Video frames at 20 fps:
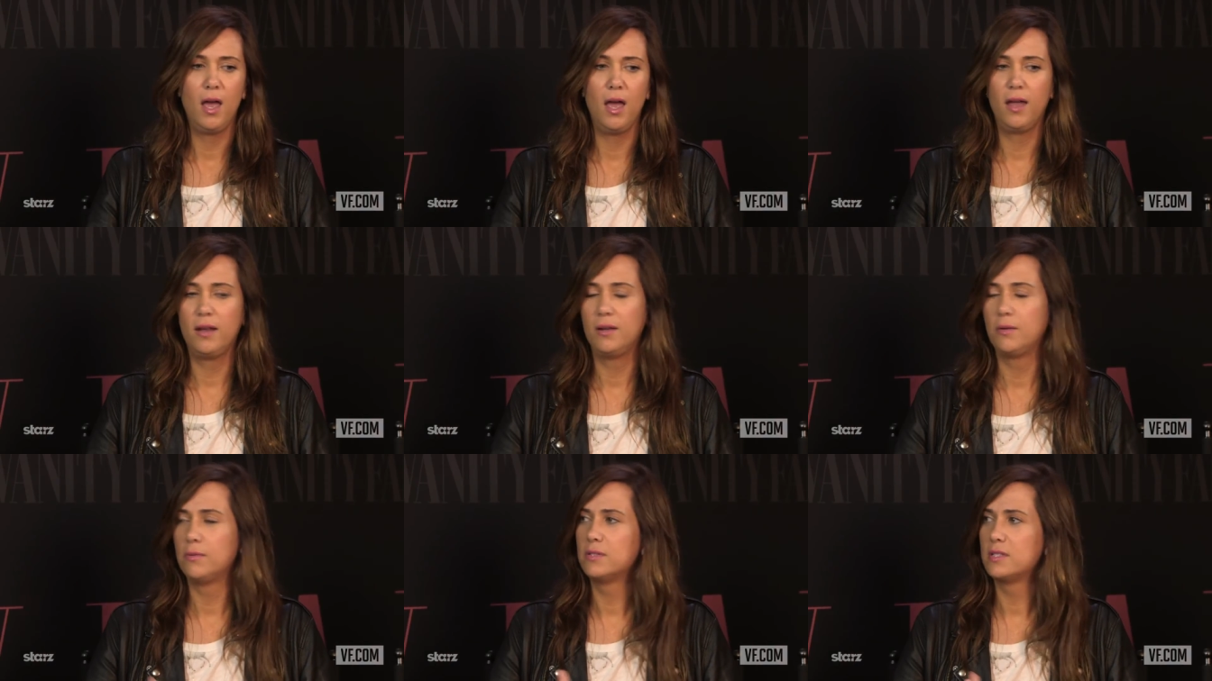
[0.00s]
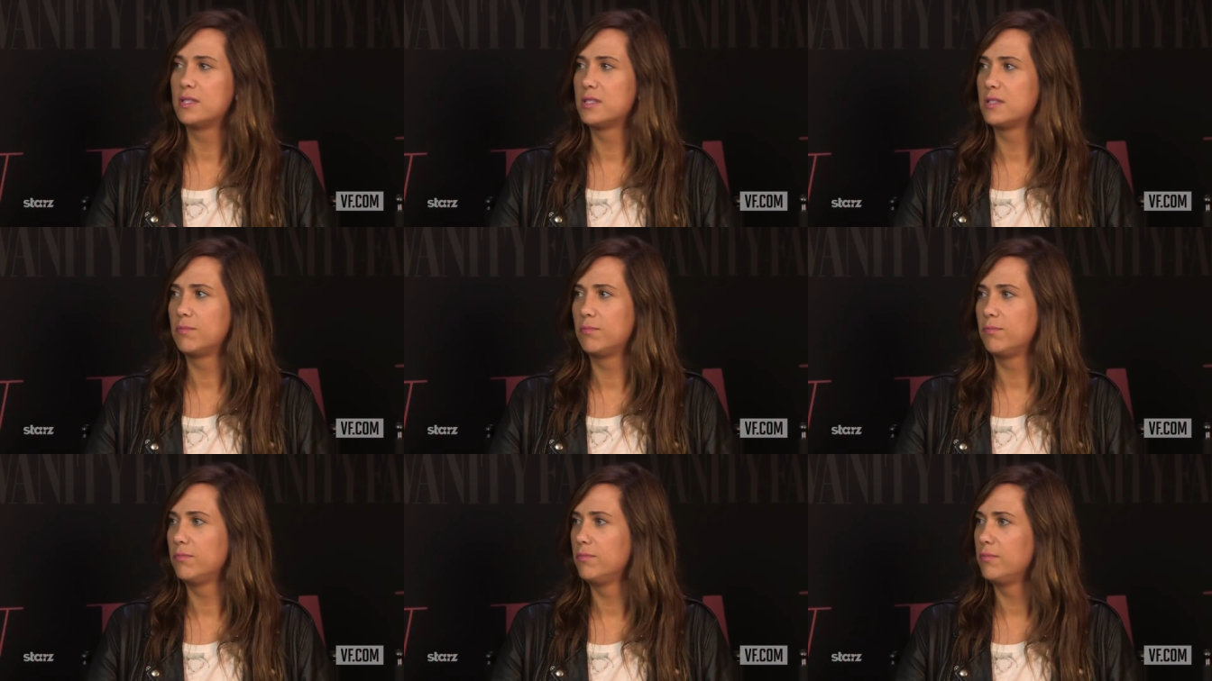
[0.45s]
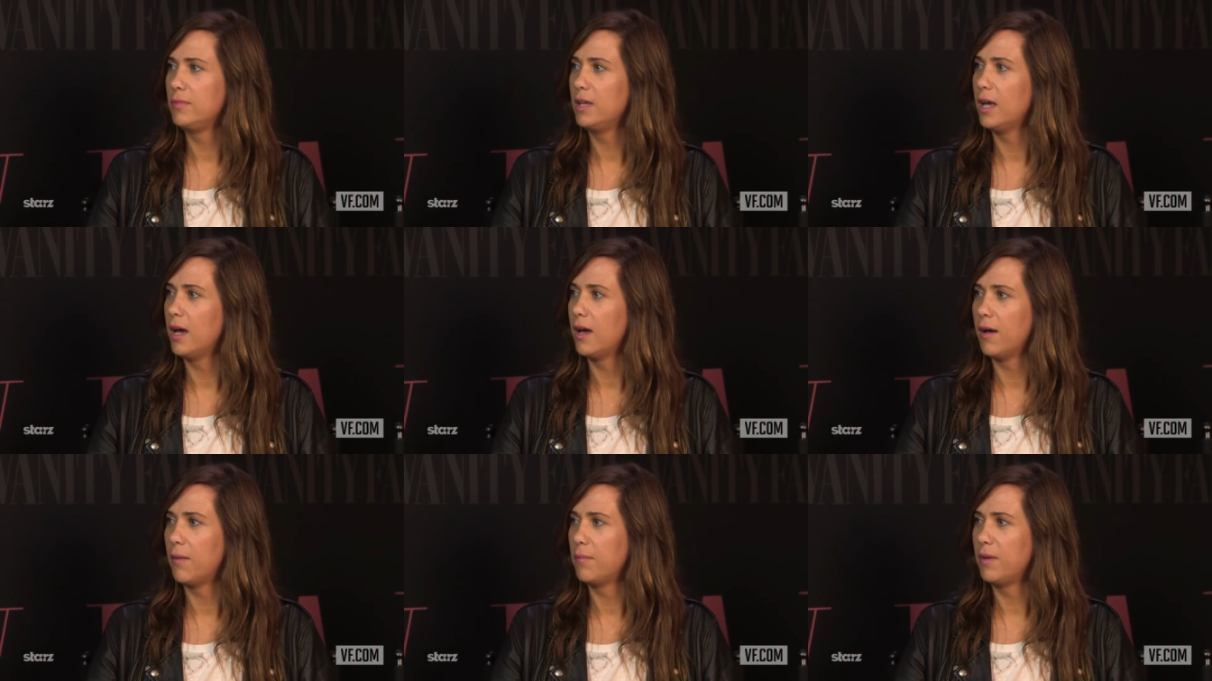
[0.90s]
and it was
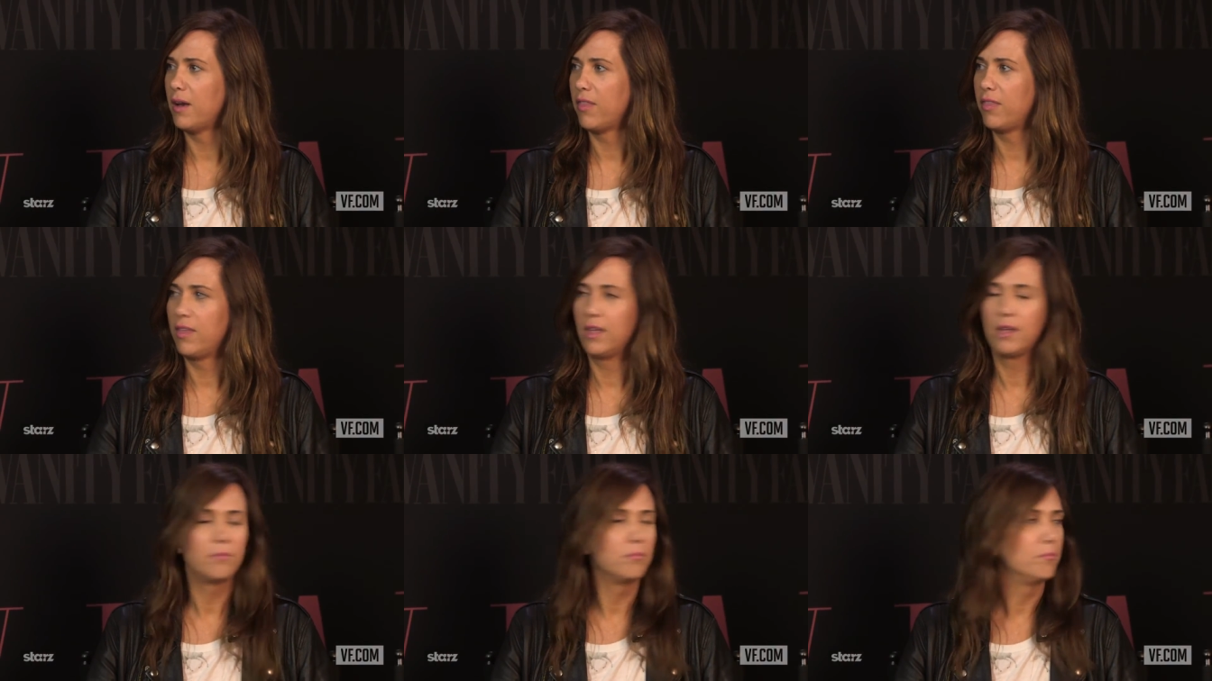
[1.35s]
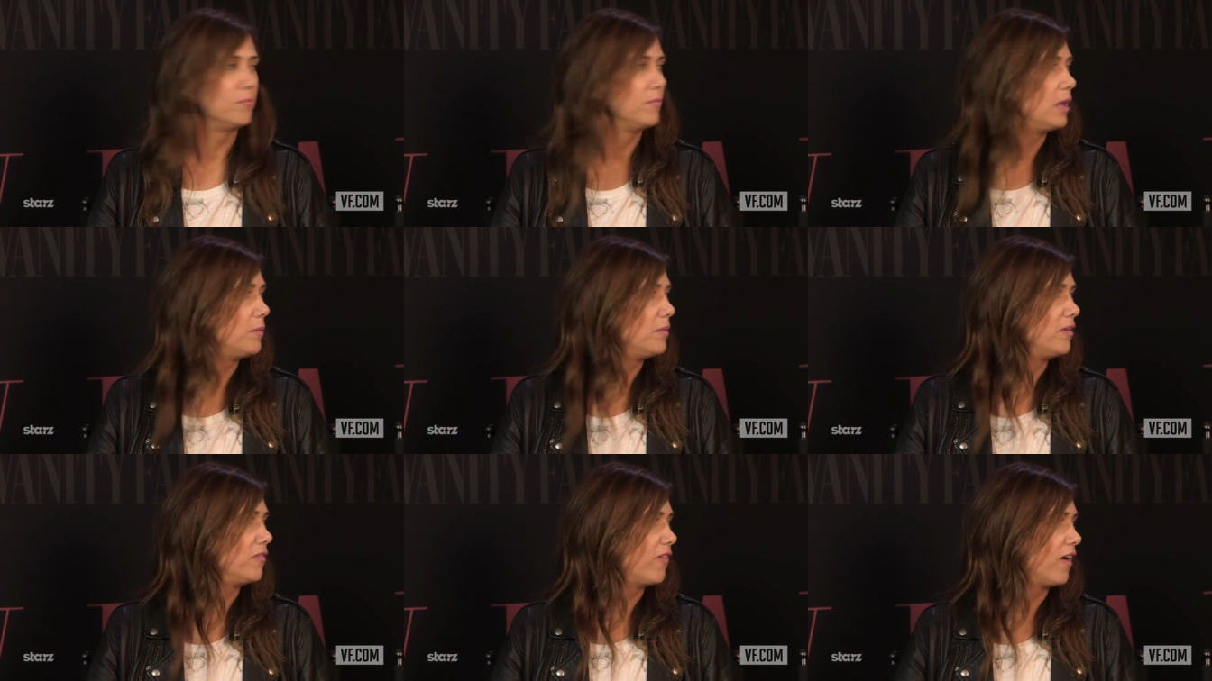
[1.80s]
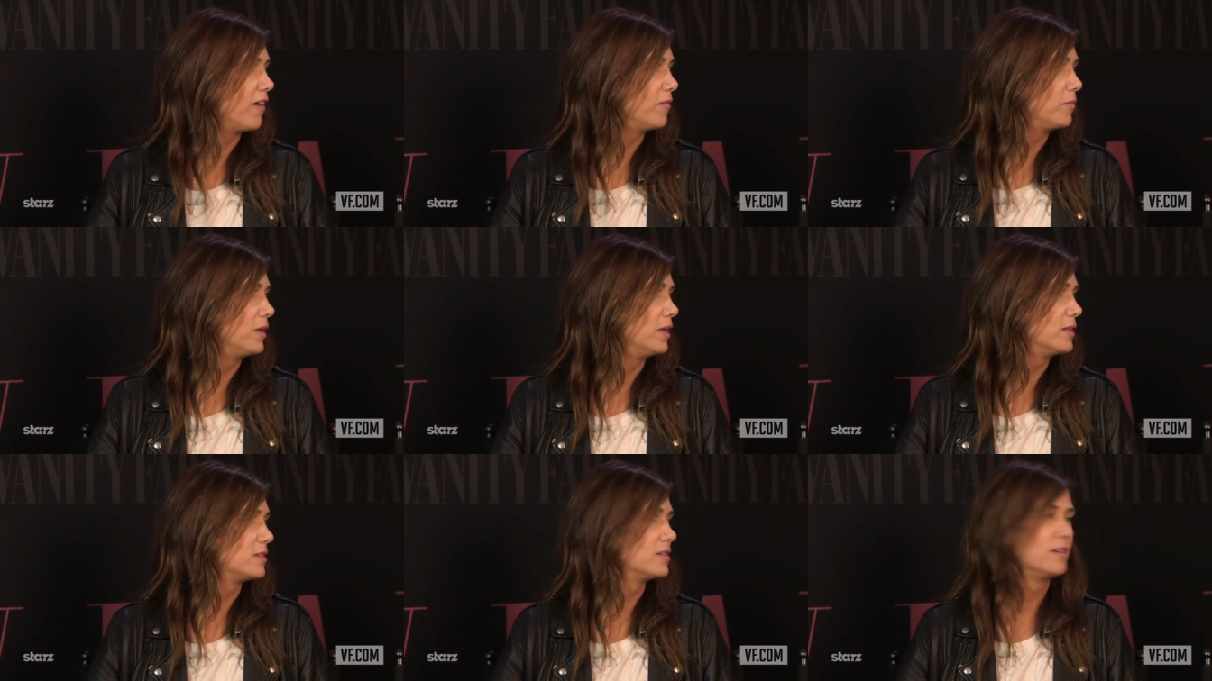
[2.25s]
yeah, I mean, I think maybe
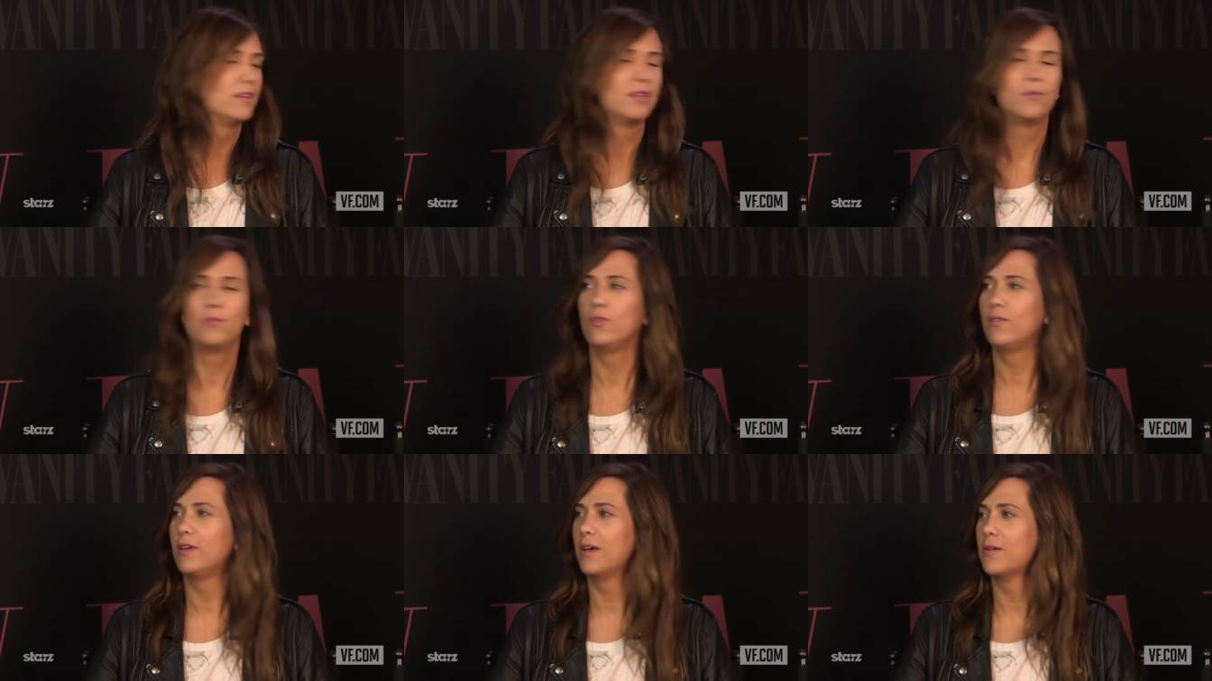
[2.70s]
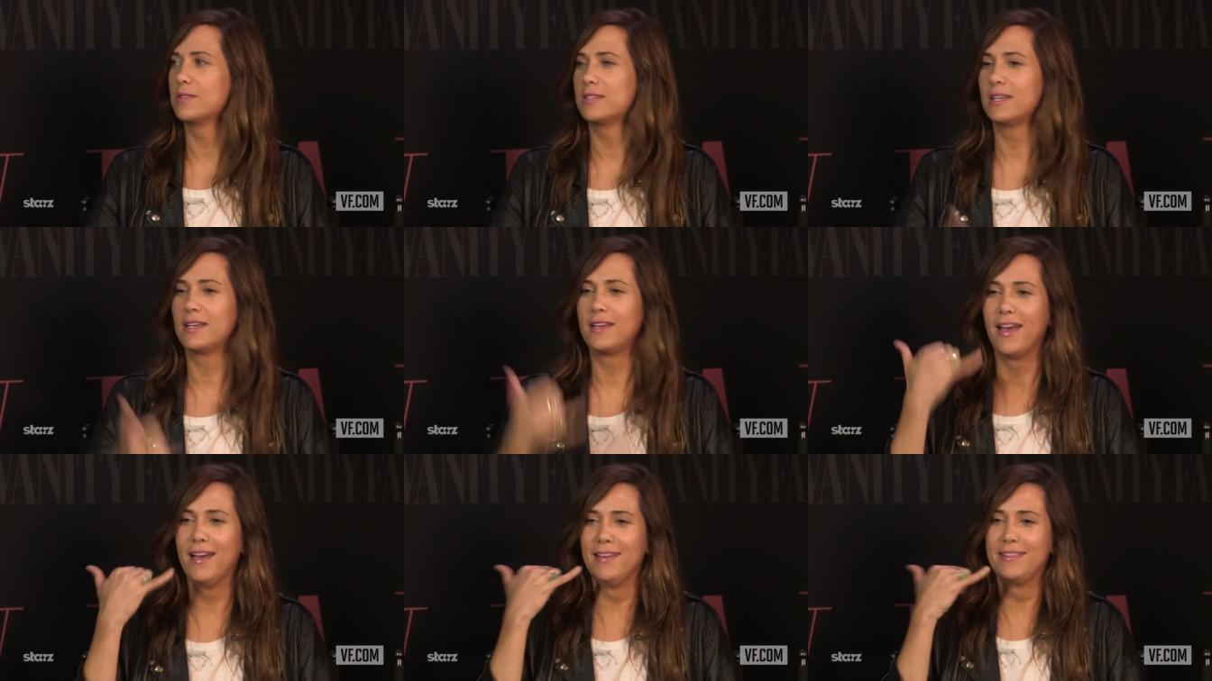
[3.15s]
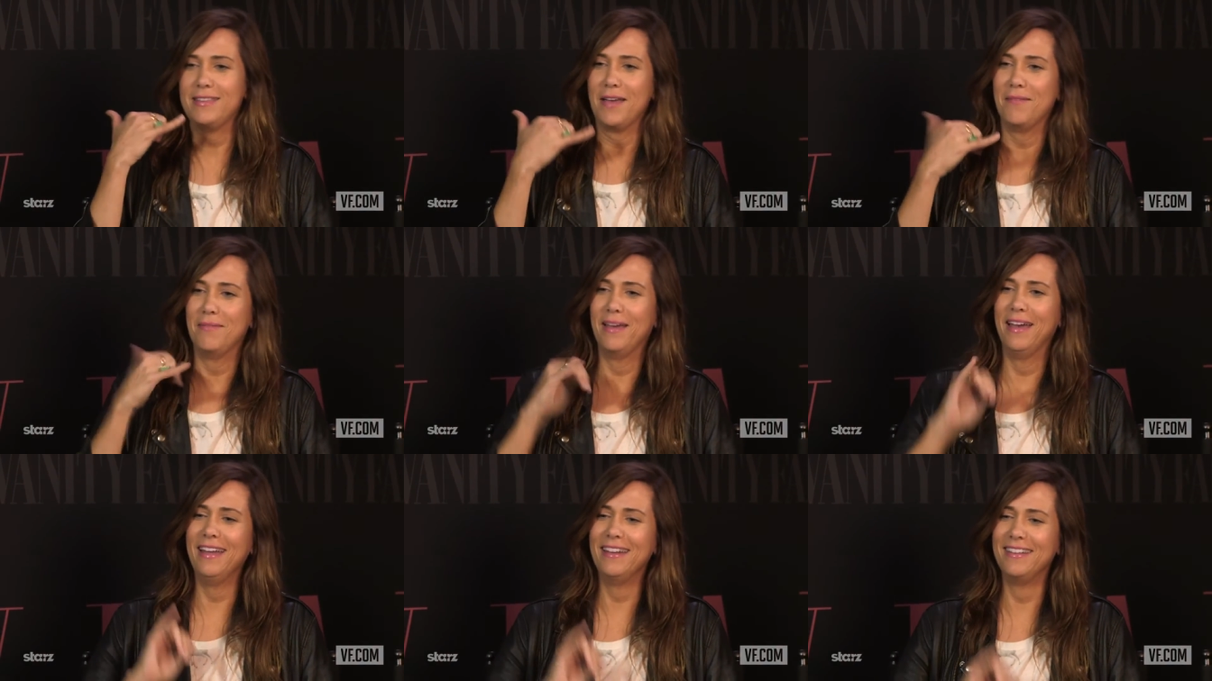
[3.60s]
five minutes into the movie, I was like, yes,
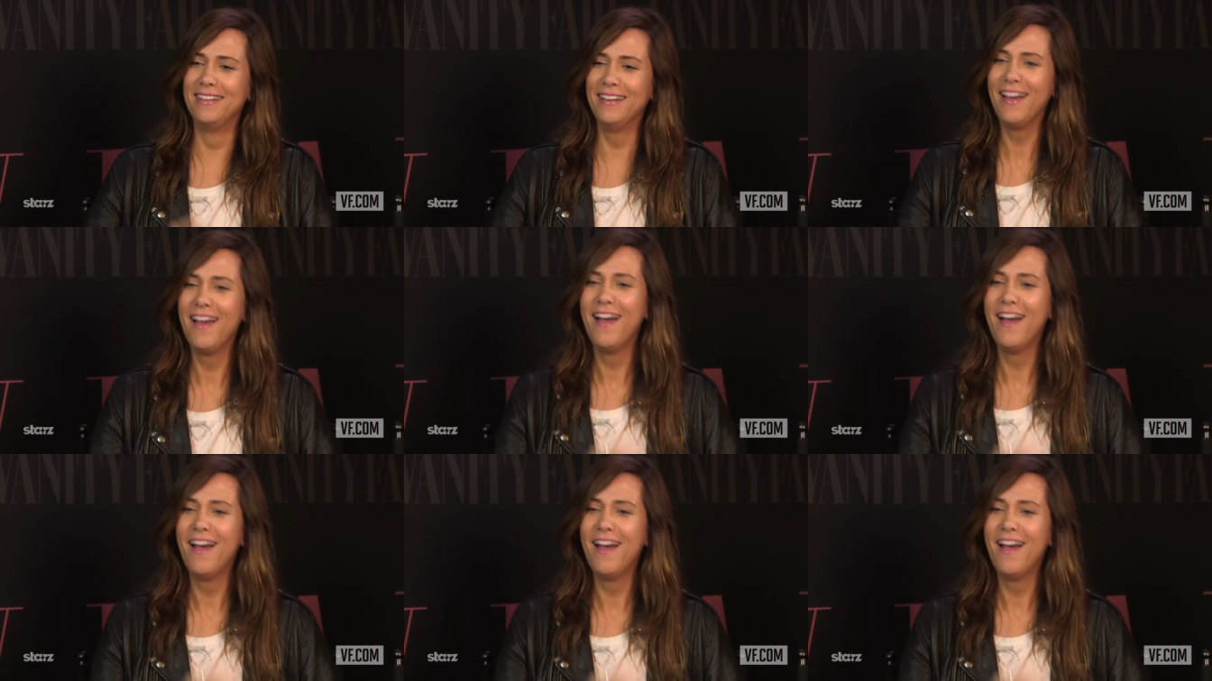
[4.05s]
I'm in.